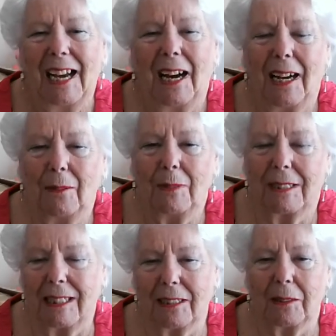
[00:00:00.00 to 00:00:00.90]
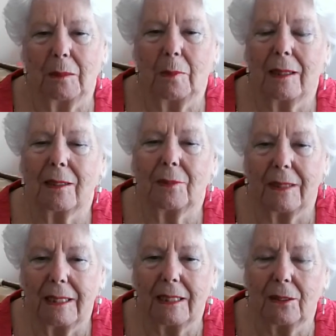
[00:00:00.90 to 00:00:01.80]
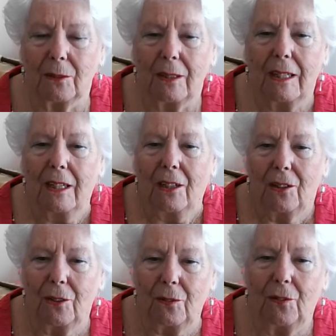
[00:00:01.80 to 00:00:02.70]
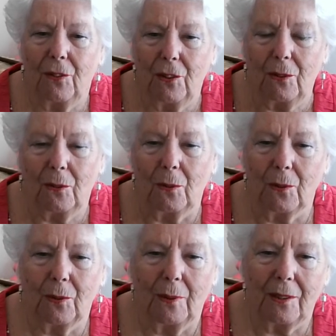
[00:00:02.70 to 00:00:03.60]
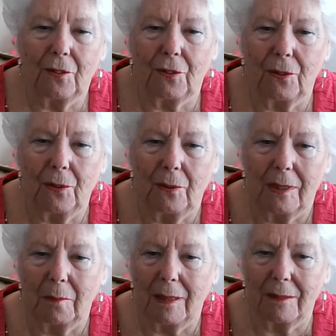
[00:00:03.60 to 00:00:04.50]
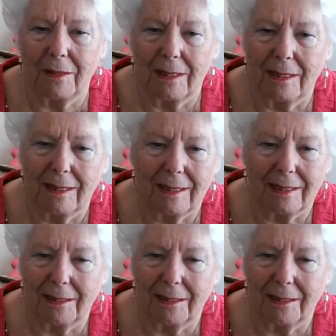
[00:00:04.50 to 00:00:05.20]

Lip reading: I was sitting on the back of an eagle who flew all the way through the mountains.